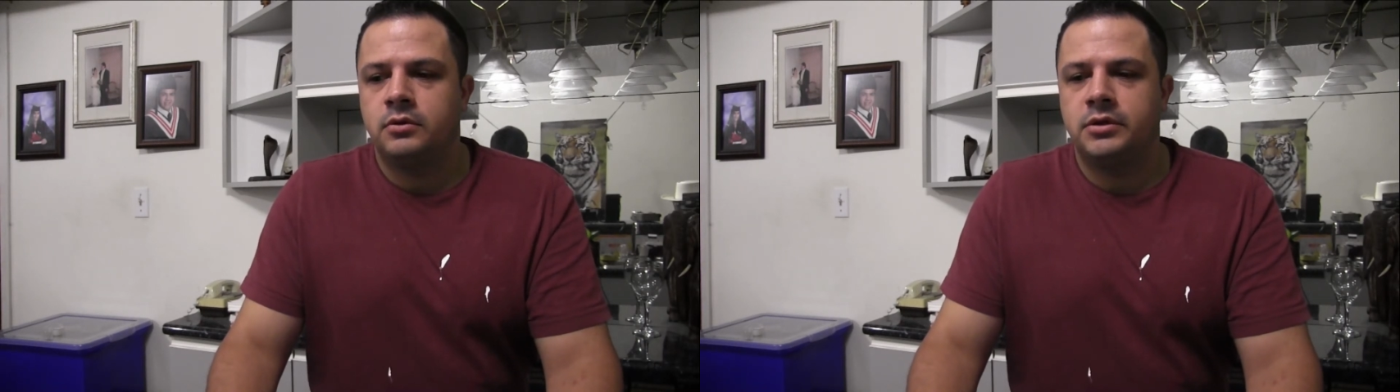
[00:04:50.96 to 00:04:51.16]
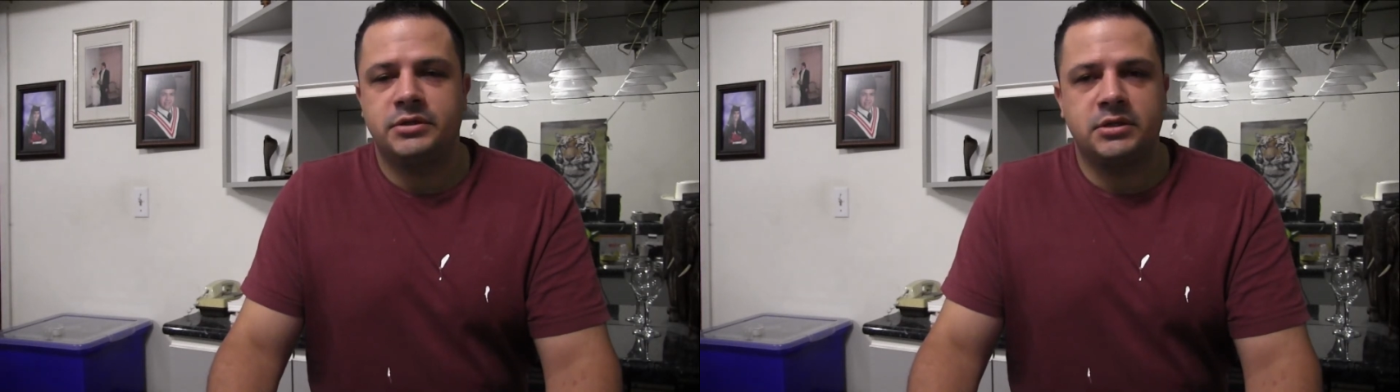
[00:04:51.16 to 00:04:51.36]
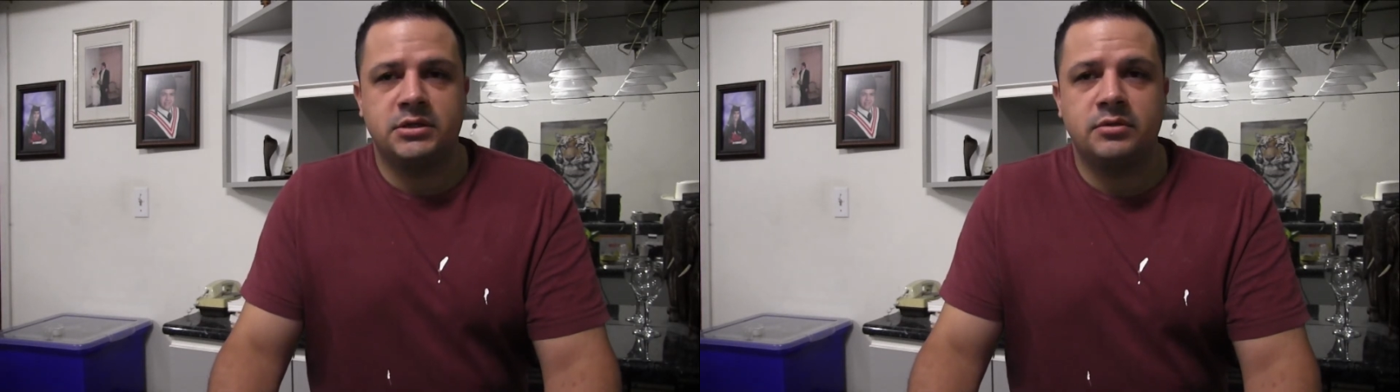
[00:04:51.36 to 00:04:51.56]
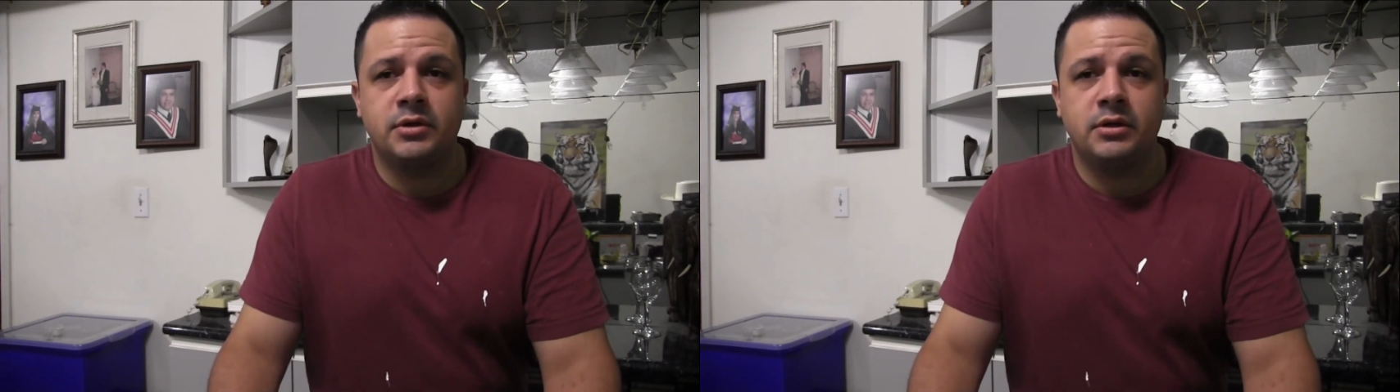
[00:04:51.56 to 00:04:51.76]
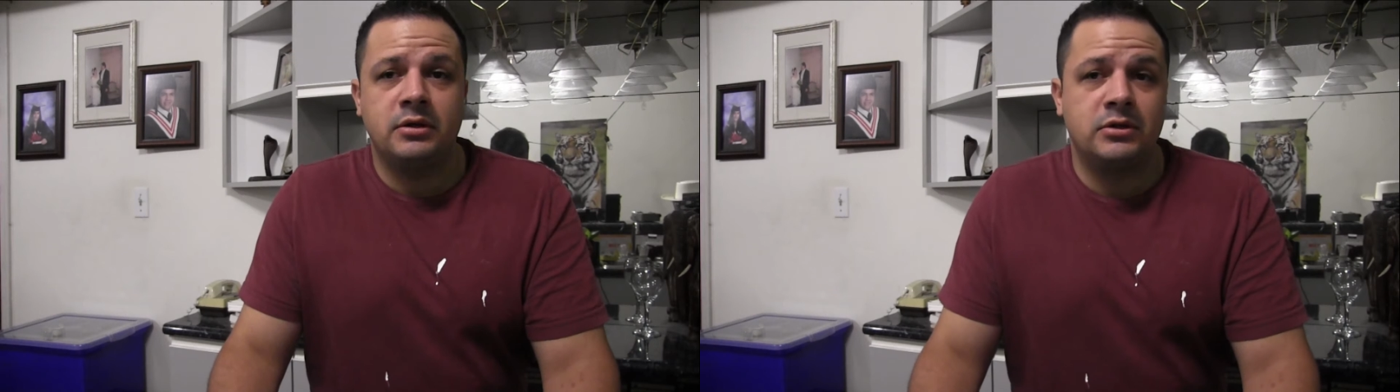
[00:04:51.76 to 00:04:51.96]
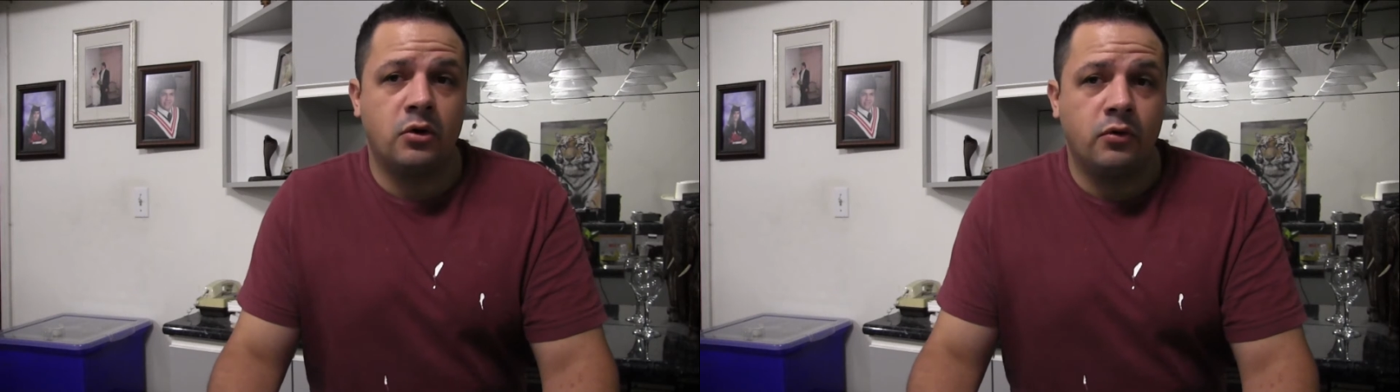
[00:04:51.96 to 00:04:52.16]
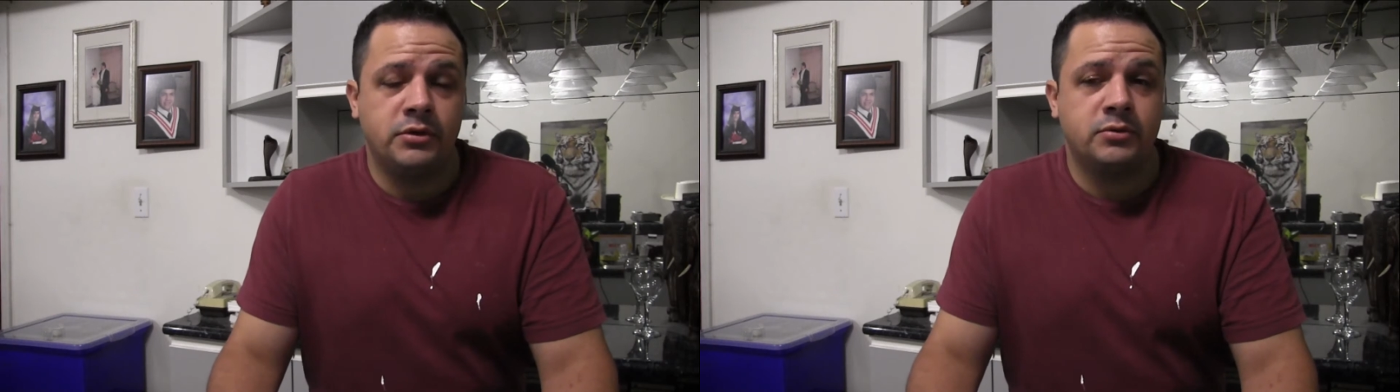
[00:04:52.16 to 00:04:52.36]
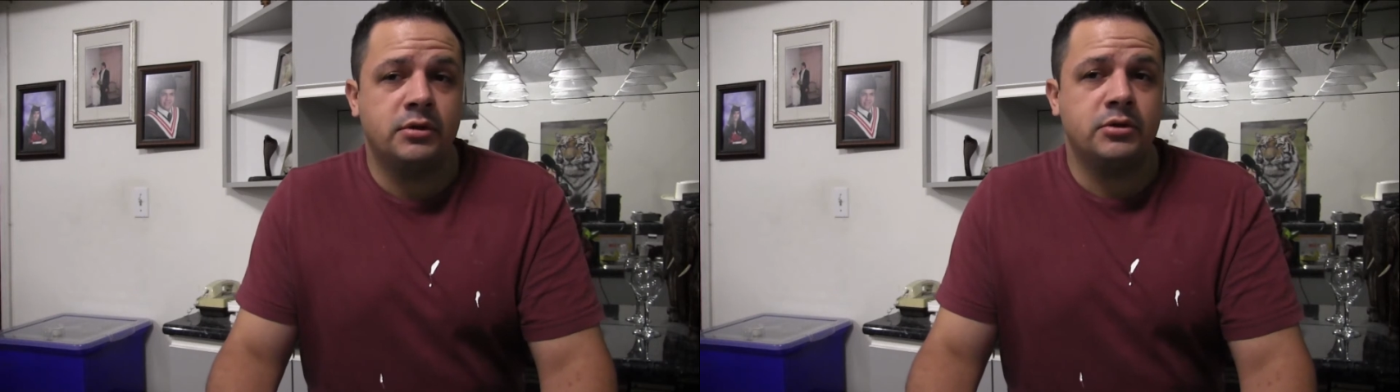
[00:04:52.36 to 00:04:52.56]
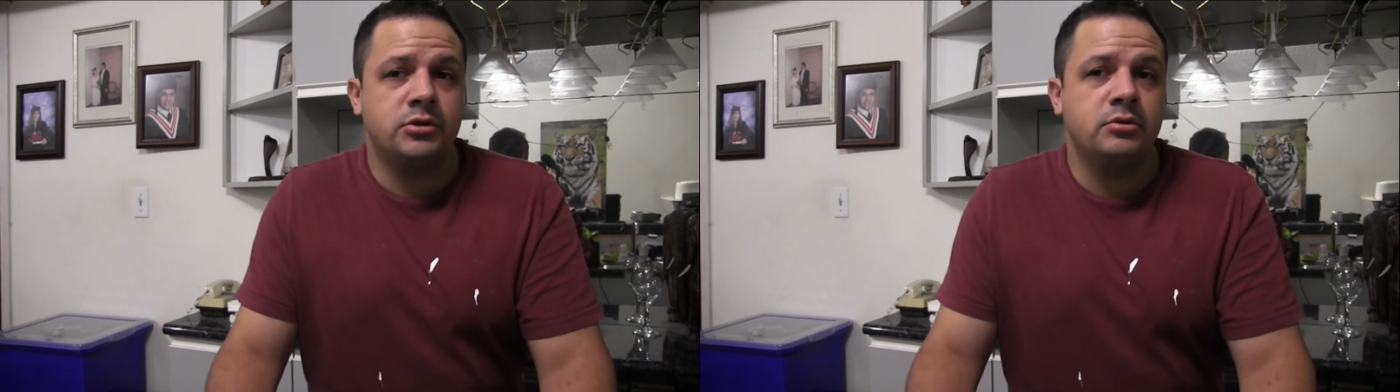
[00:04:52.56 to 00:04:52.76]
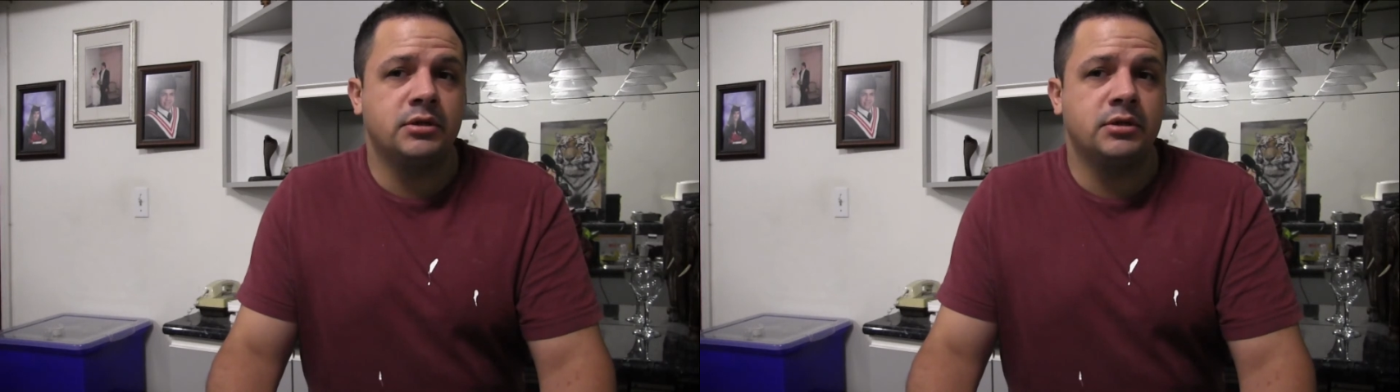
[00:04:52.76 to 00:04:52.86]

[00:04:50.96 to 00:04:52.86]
Is this something he's always wanted to do?